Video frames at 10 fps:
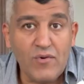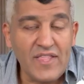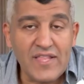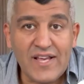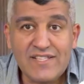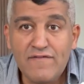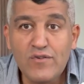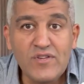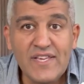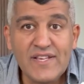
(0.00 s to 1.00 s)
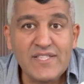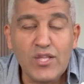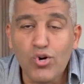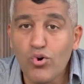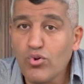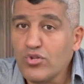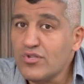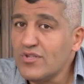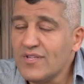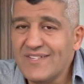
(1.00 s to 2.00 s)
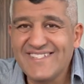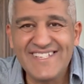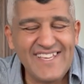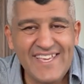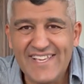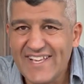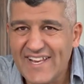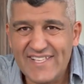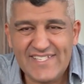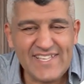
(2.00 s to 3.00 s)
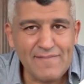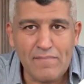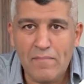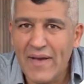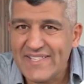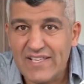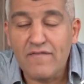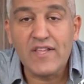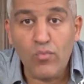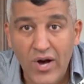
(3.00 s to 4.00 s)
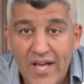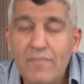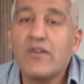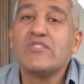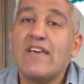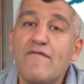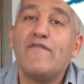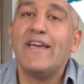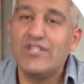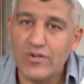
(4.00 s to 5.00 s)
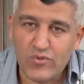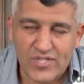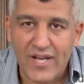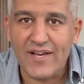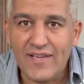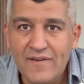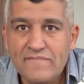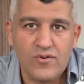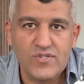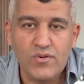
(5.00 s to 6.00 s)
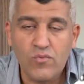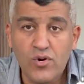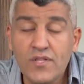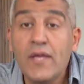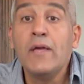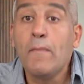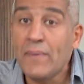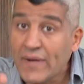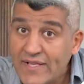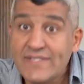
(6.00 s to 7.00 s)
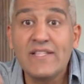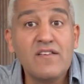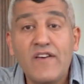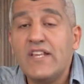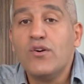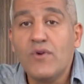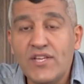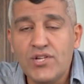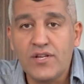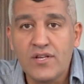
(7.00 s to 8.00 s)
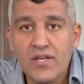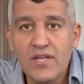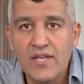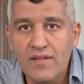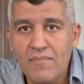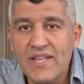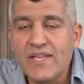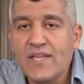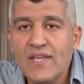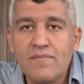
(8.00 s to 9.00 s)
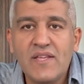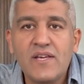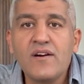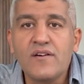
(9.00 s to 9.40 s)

the way, in the last few years, the gold increased massively. Why? Because inflation was high across the world, plus devaluation in many